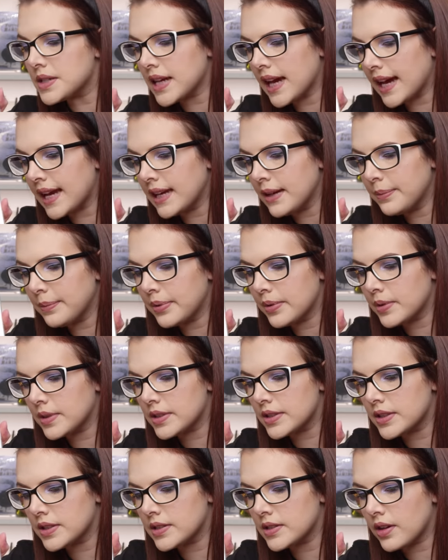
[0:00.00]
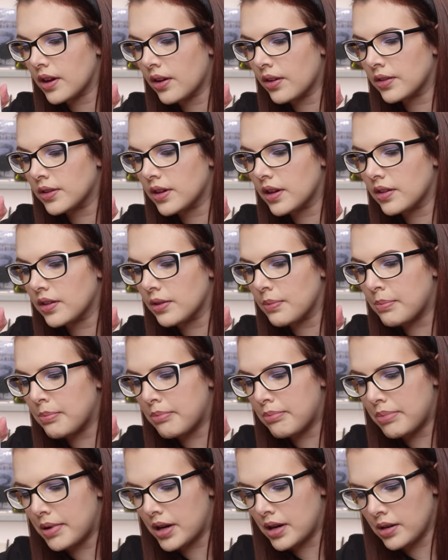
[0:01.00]
tape, which is on the
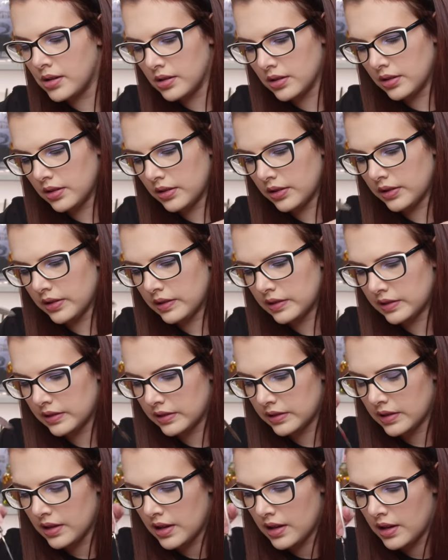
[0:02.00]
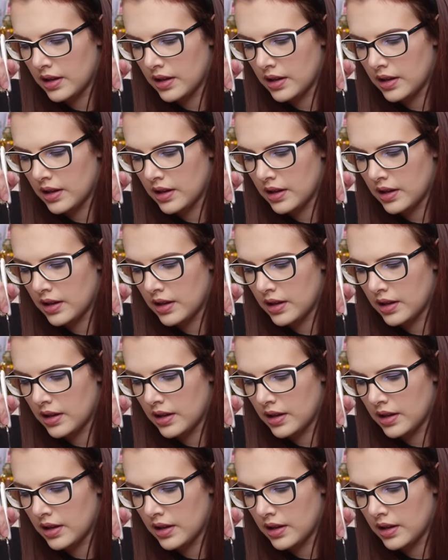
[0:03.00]
box.